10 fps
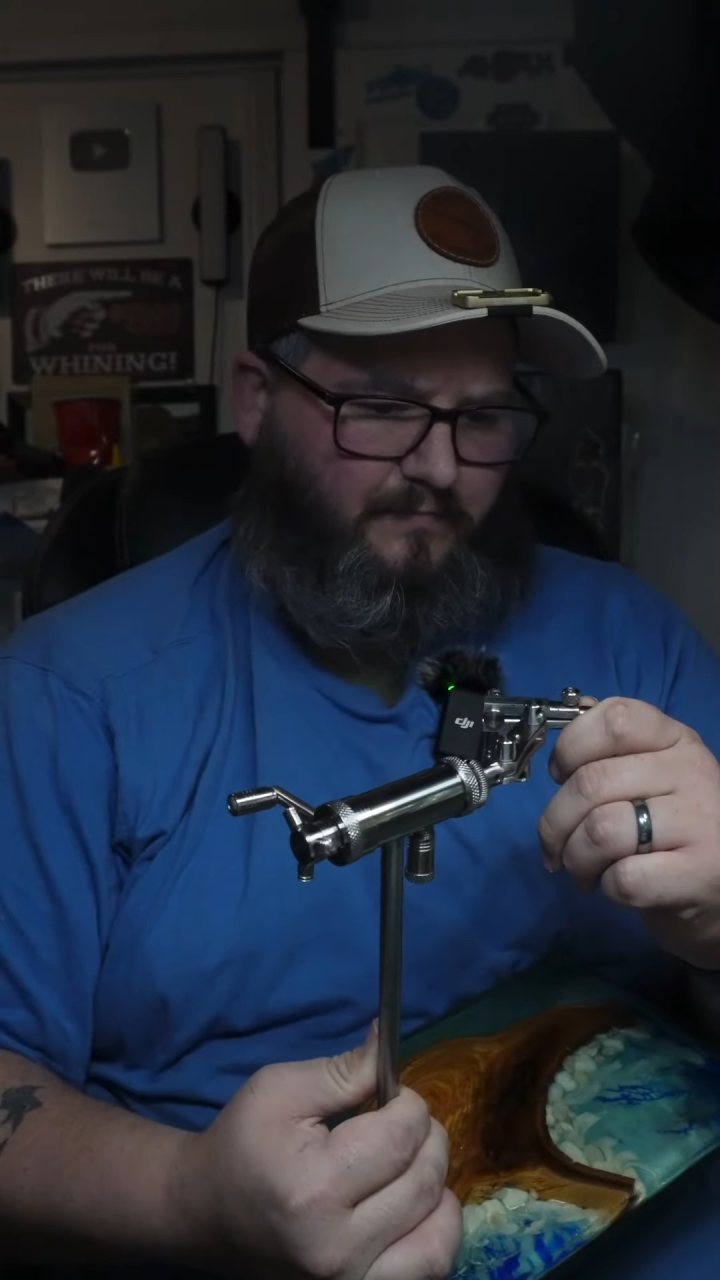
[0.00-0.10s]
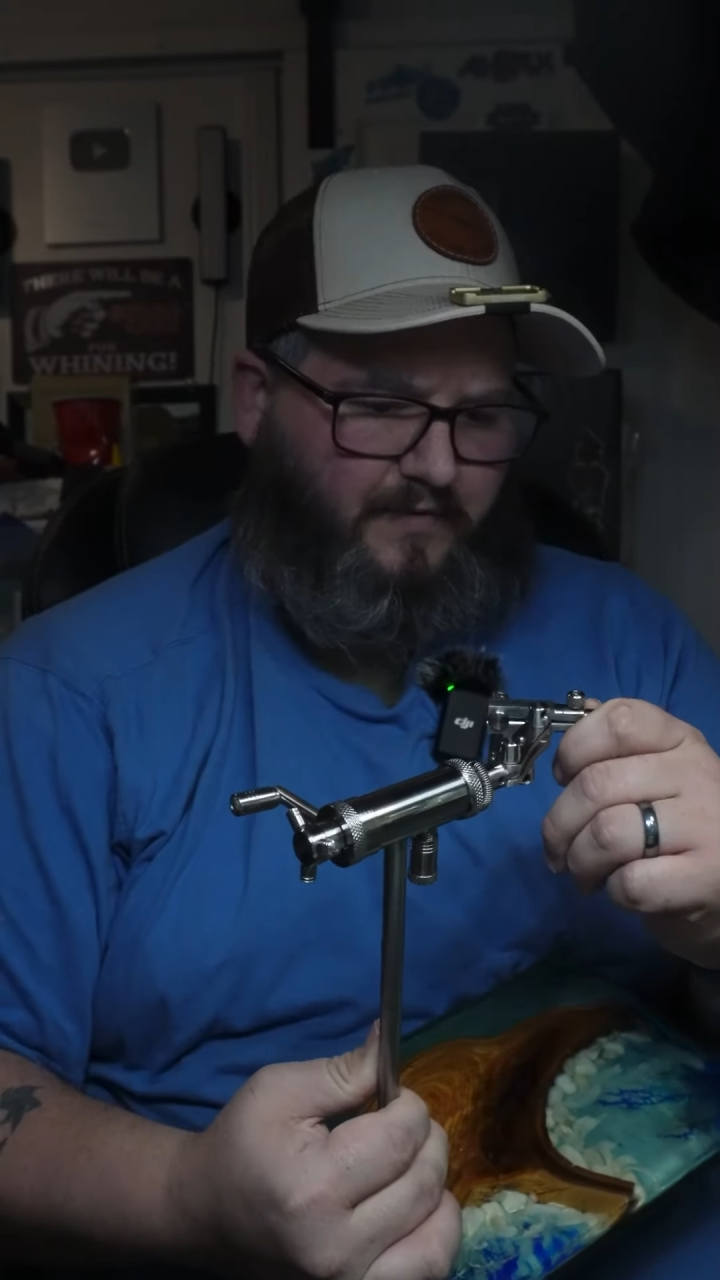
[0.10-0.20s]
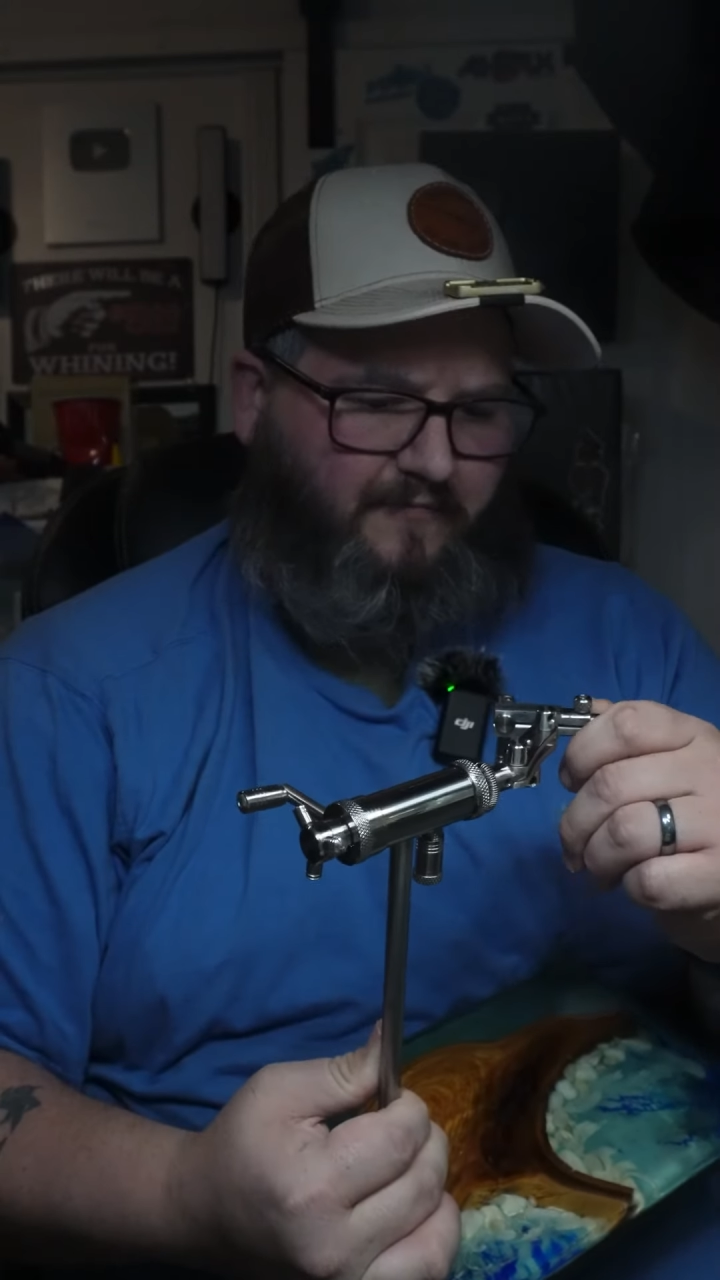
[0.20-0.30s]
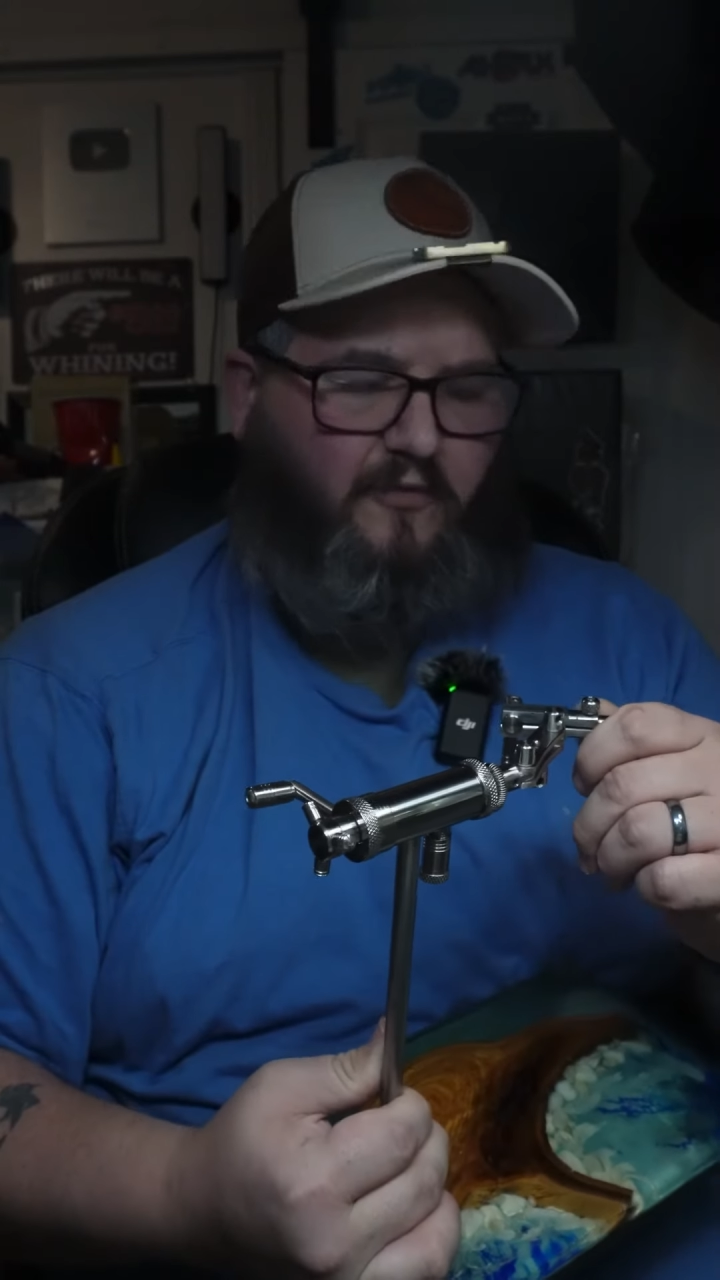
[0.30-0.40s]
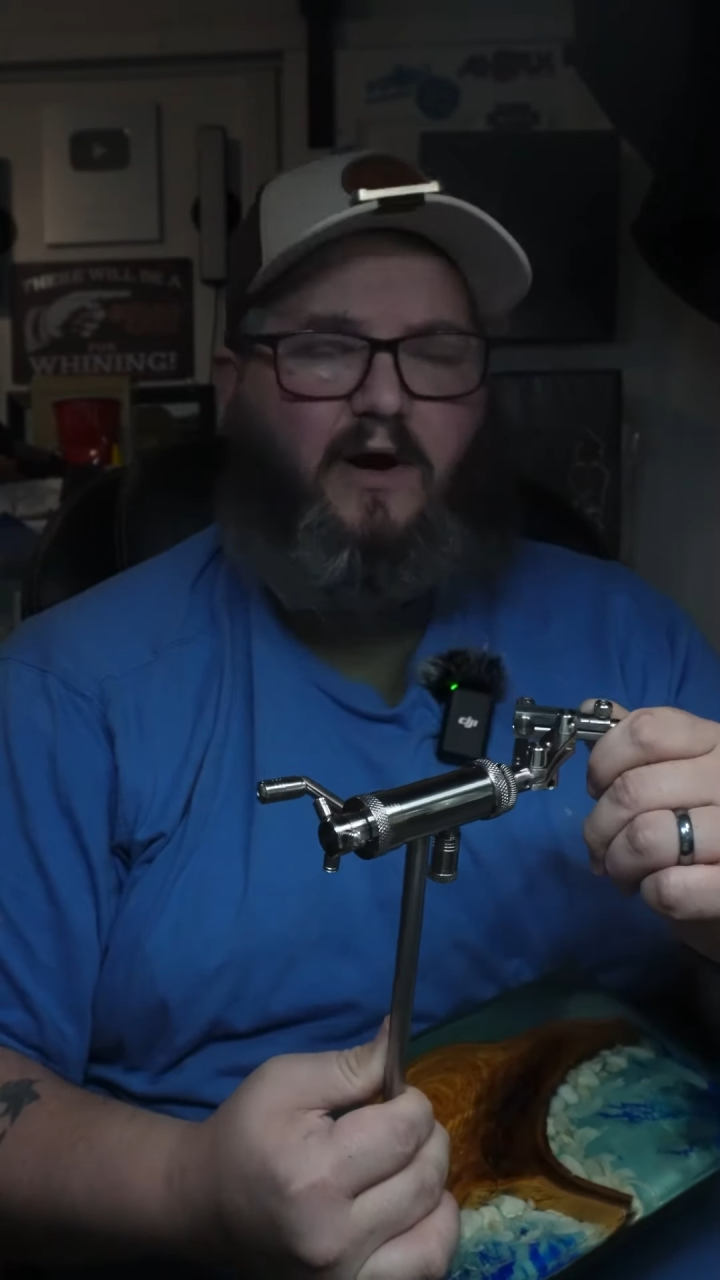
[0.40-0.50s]

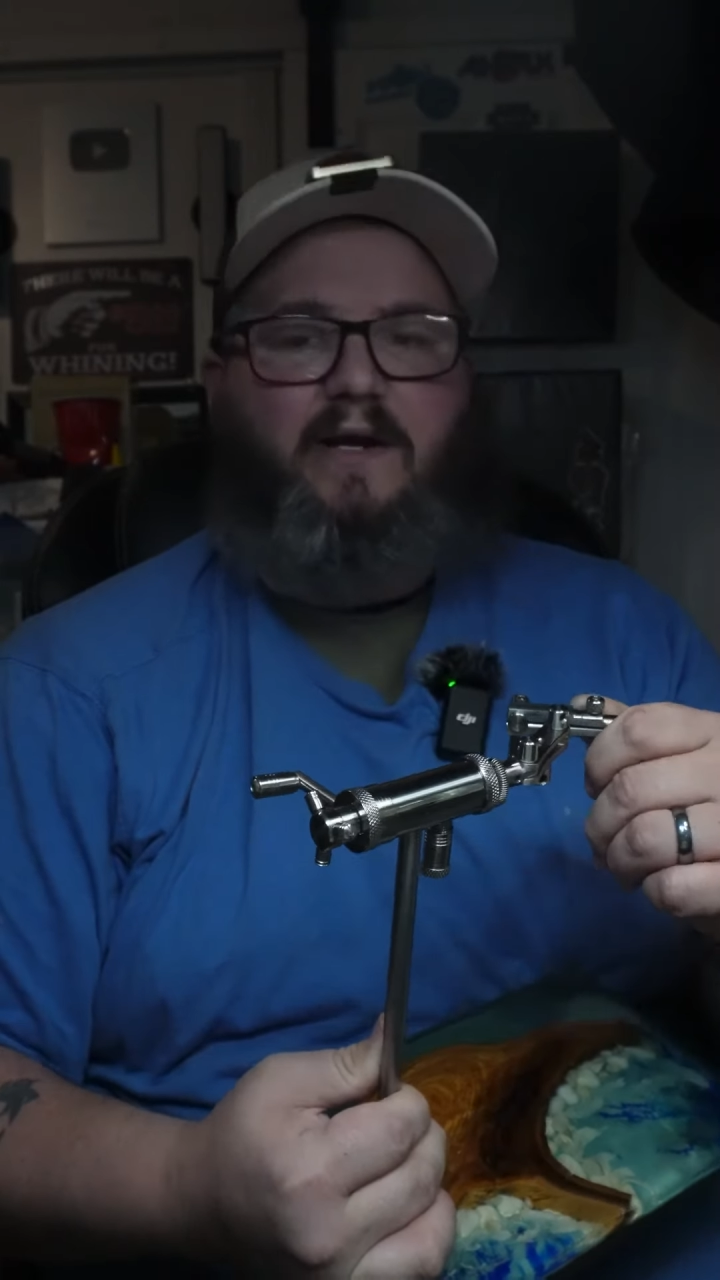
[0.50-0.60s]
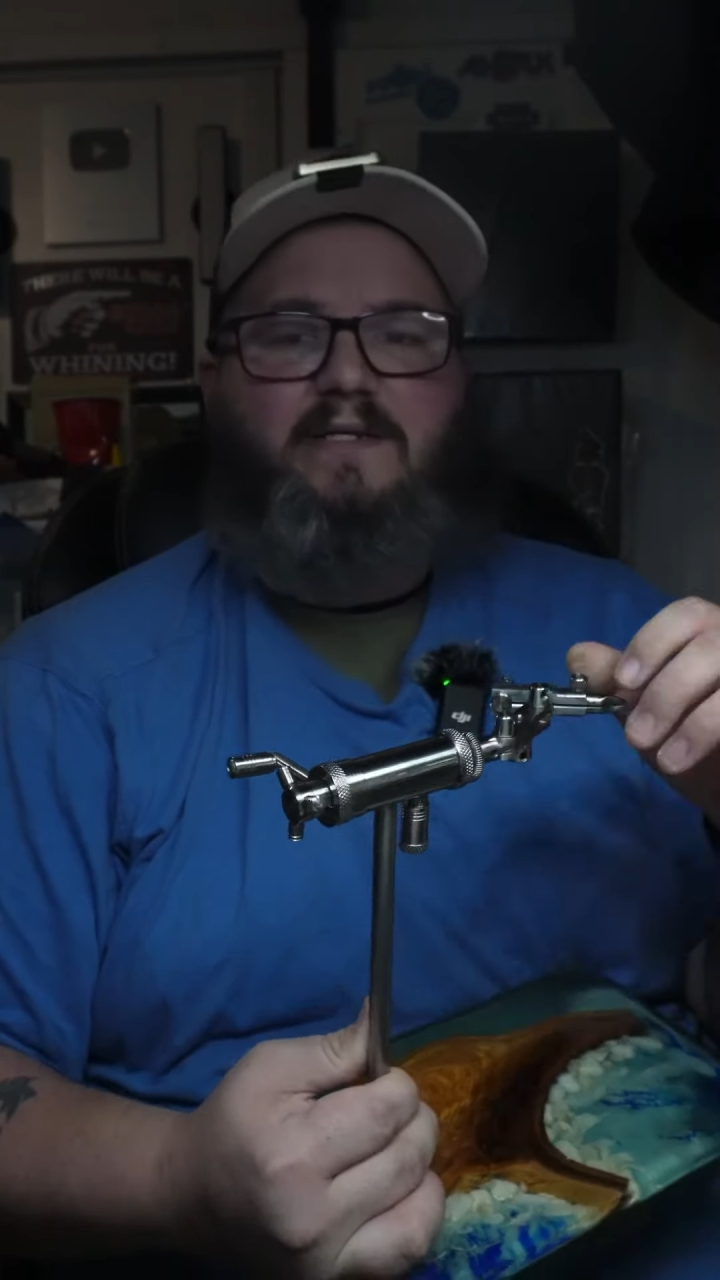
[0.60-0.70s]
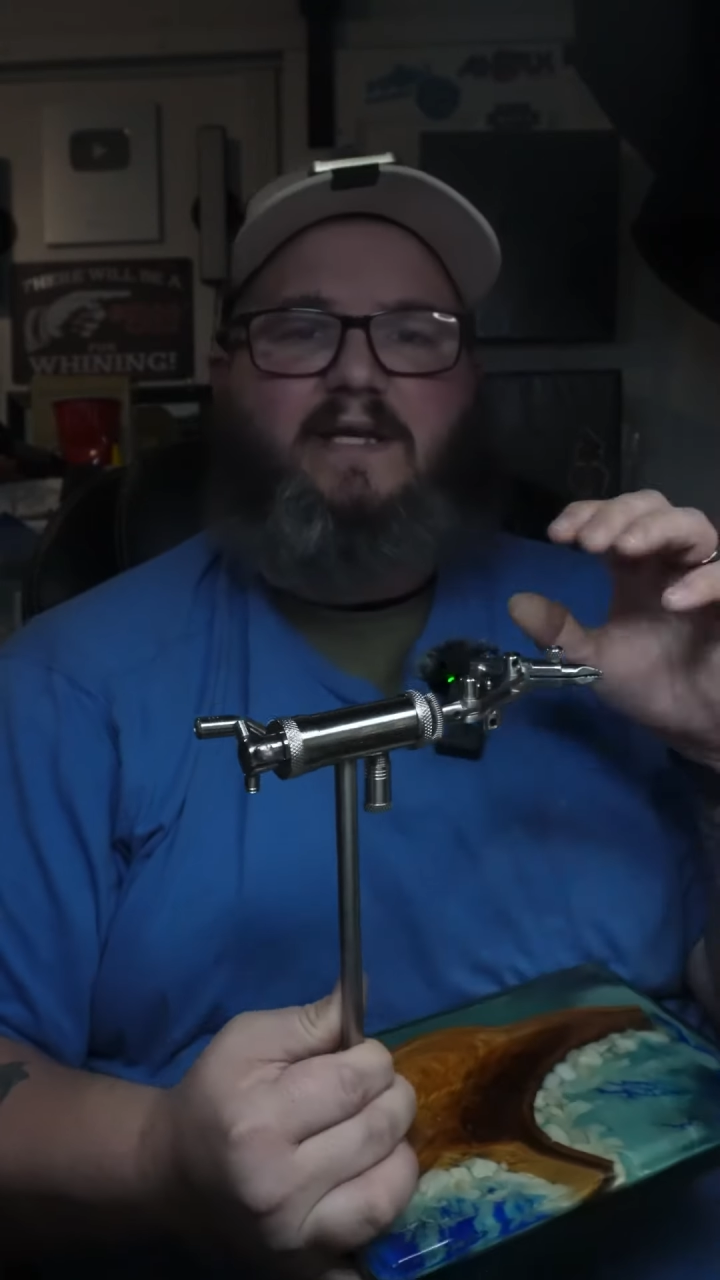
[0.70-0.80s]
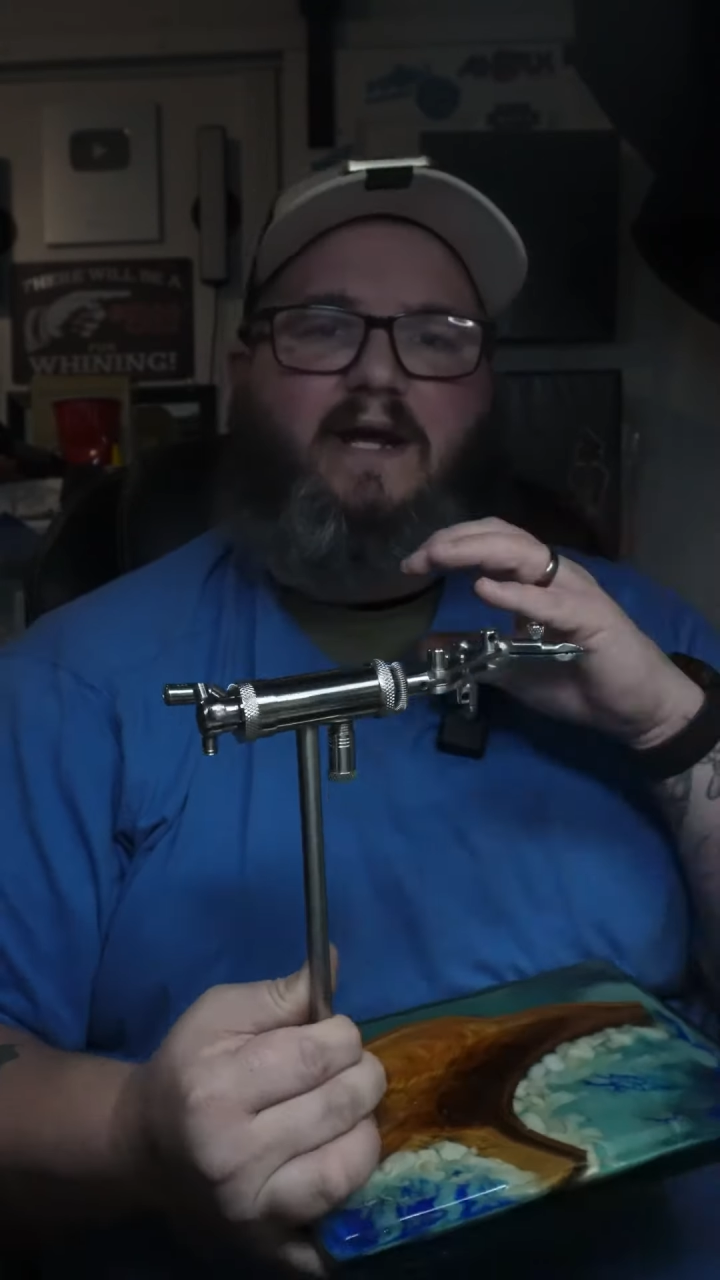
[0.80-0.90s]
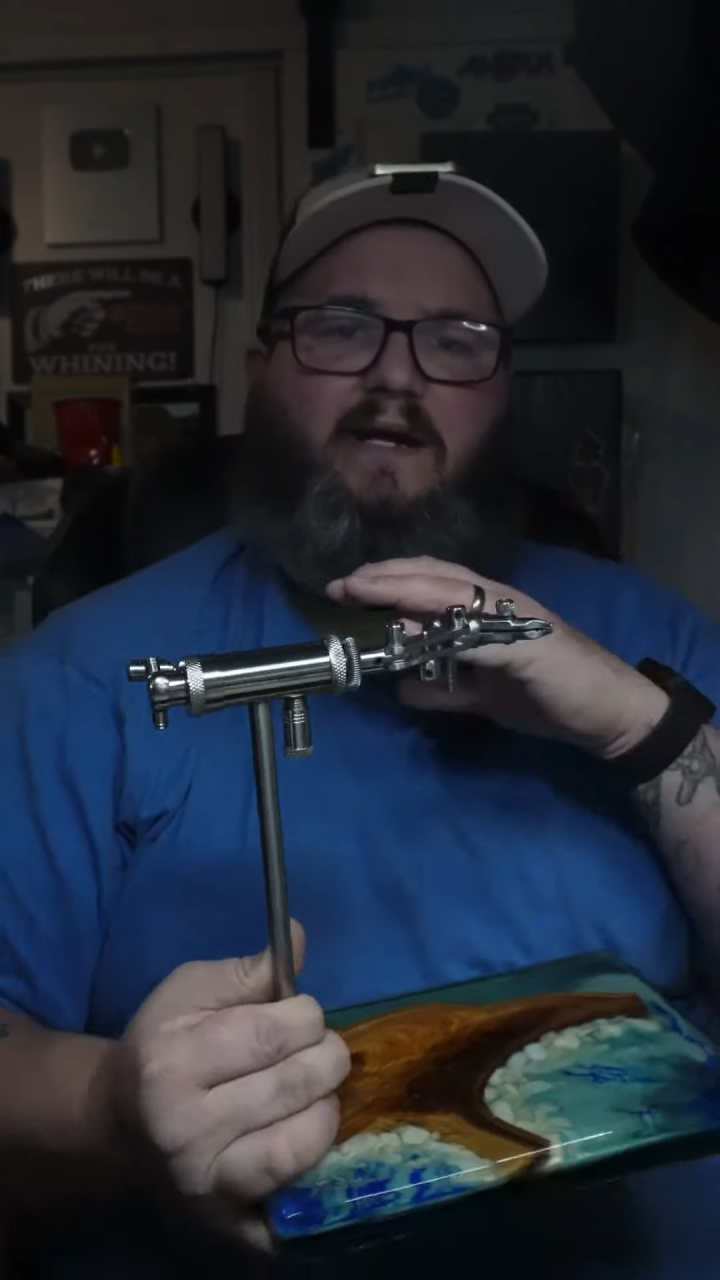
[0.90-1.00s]
before I
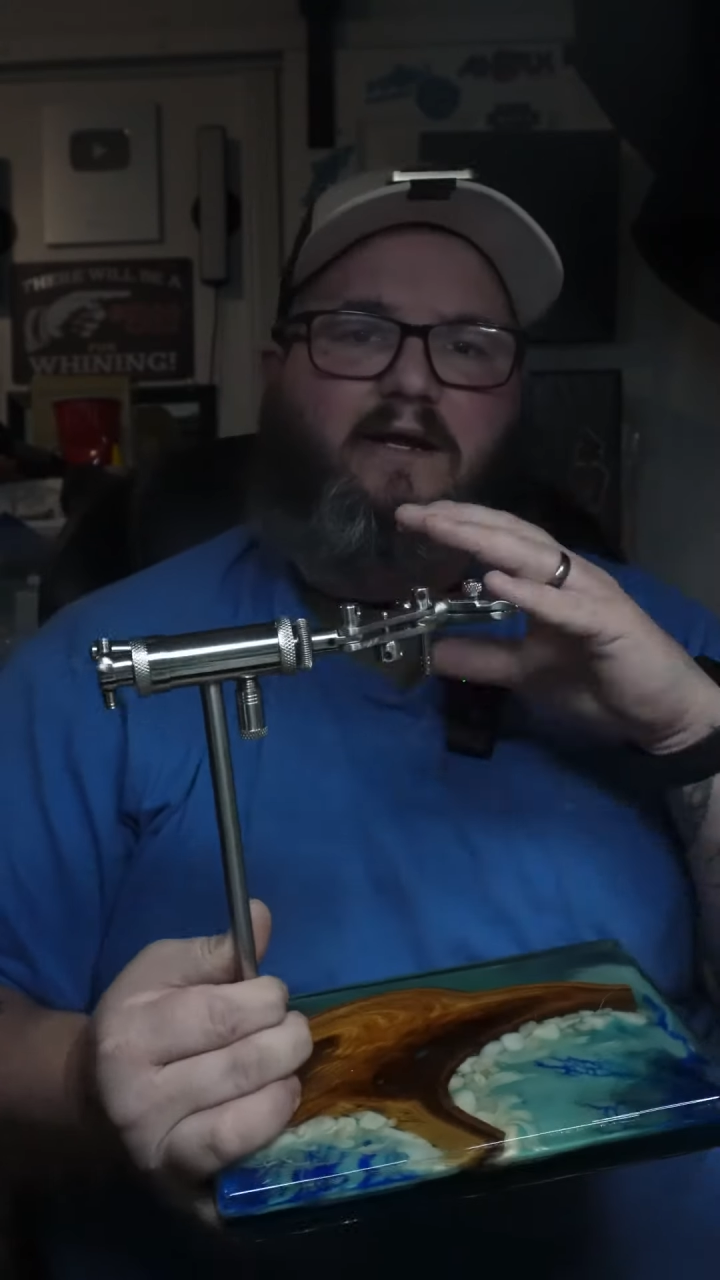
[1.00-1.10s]
decided